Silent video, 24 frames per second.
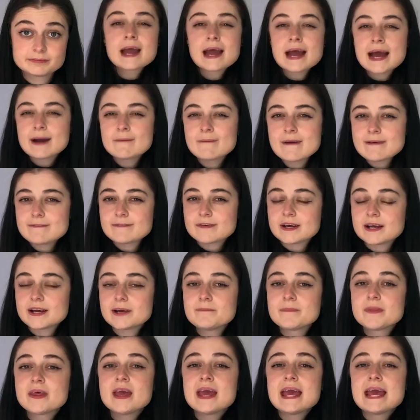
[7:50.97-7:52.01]
However,
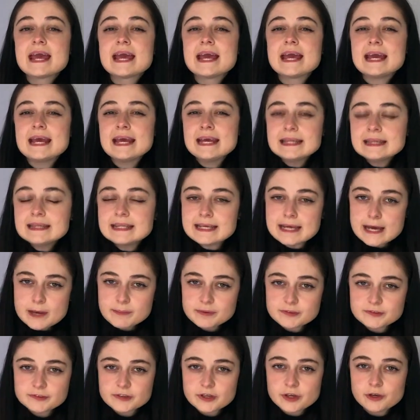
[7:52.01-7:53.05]
in the
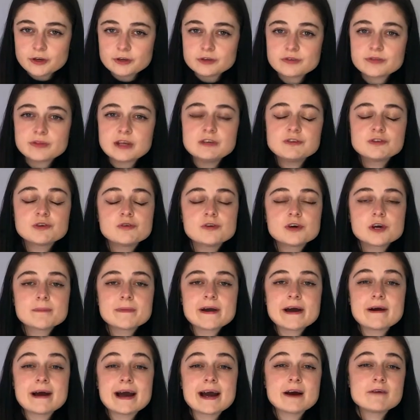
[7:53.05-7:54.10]
episode, they talk
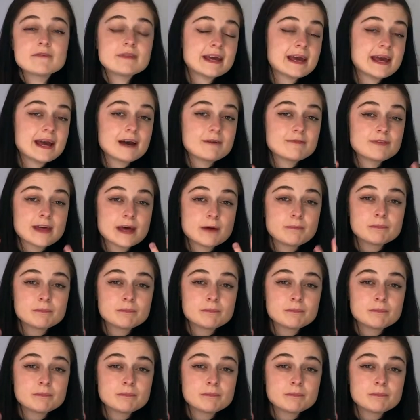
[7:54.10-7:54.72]
about how they have their